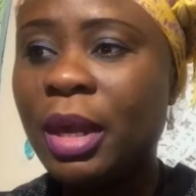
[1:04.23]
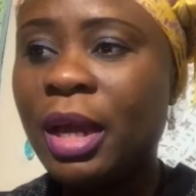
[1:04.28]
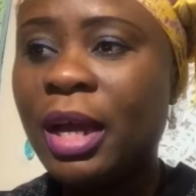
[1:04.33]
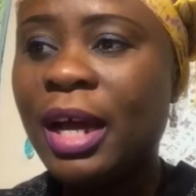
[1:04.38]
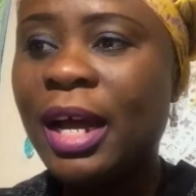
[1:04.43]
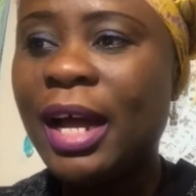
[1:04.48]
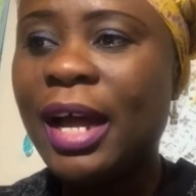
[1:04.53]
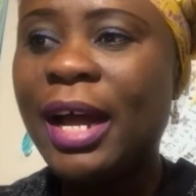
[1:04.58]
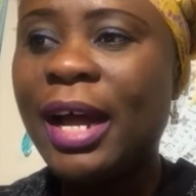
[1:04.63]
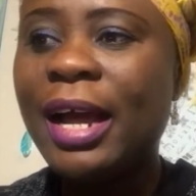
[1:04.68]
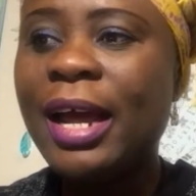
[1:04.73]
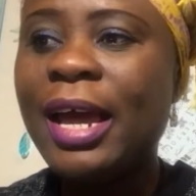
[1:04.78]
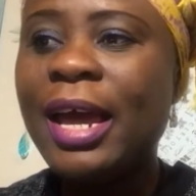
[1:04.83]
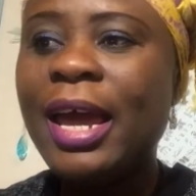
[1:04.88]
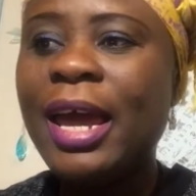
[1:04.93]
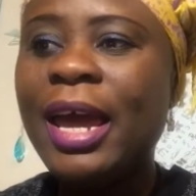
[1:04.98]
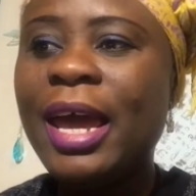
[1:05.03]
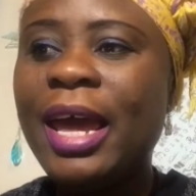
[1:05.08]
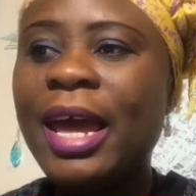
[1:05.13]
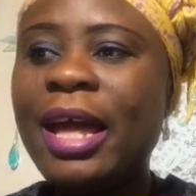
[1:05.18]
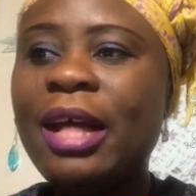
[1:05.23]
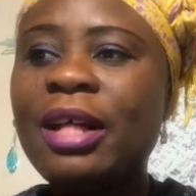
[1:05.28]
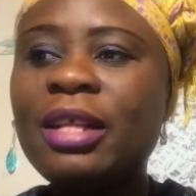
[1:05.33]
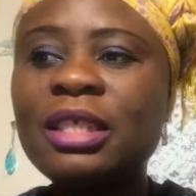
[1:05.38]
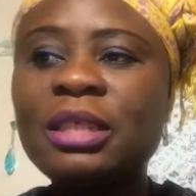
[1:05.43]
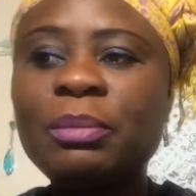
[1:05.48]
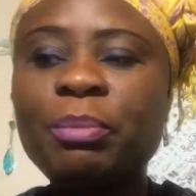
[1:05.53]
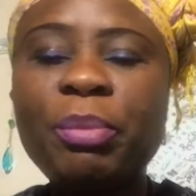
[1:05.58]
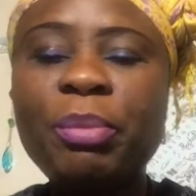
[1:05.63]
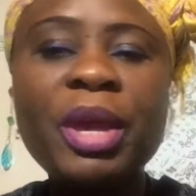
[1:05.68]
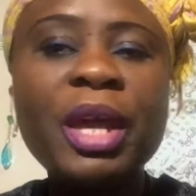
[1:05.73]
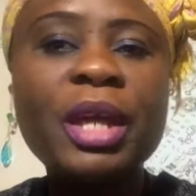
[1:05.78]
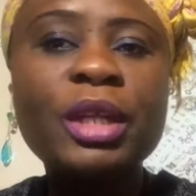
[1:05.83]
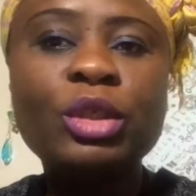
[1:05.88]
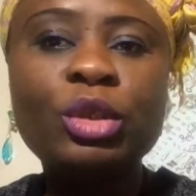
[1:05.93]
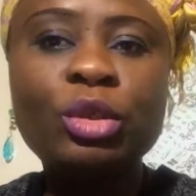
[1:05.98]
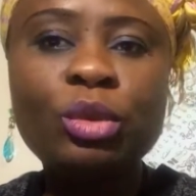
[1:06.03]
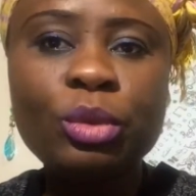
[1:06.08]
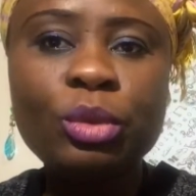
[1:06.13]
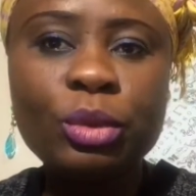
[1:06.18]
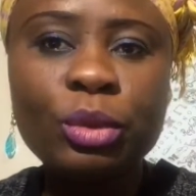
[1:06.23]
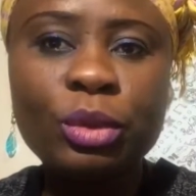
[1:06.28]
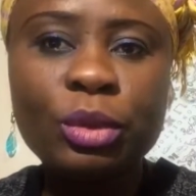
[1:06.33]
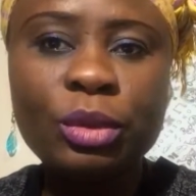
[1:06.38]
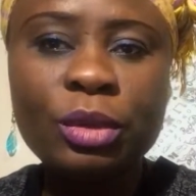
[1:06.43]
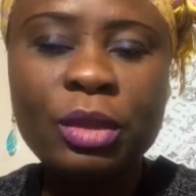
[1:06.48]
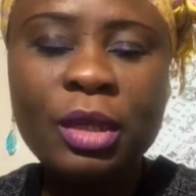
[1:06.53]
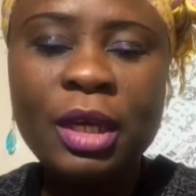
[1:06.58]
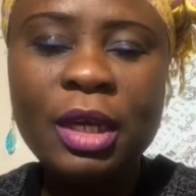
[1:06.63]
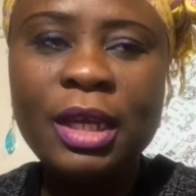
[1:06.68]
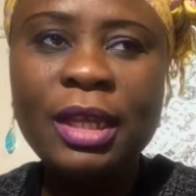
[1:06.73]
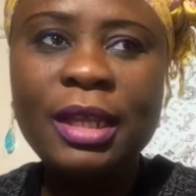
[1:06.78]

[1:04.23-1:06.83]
week are Elle Speak Truth.